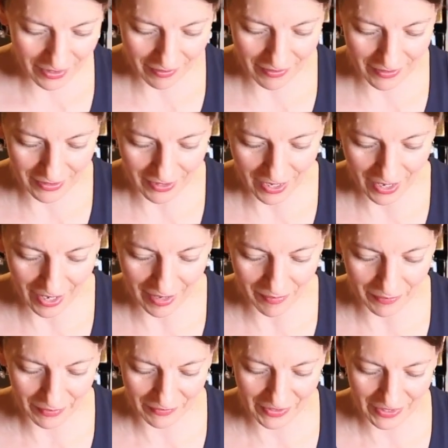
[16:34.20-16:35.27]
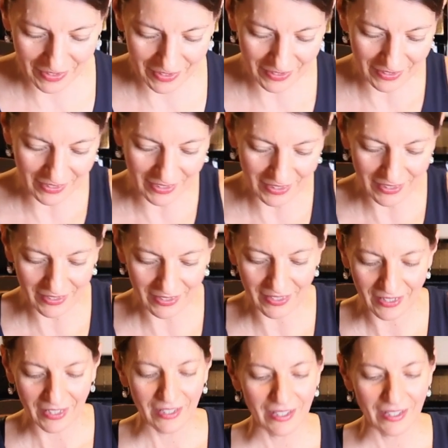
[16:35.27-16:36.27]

it on top of each of these.